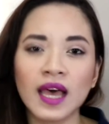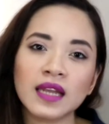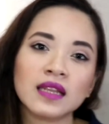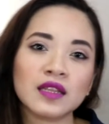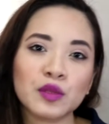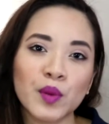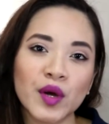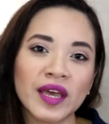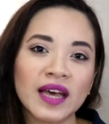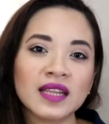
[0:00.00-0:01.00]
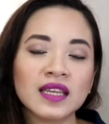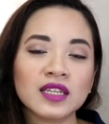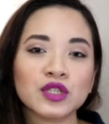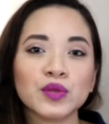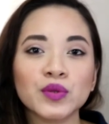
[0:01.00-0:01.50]
and the little boy Elliot,
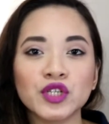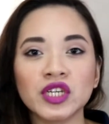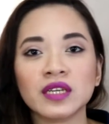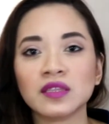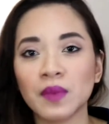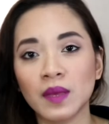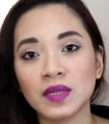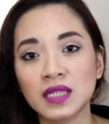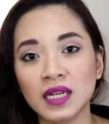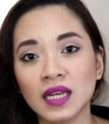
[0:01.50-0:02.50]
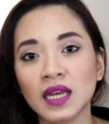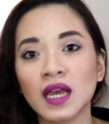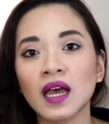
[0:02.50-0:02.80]
who she is babysitting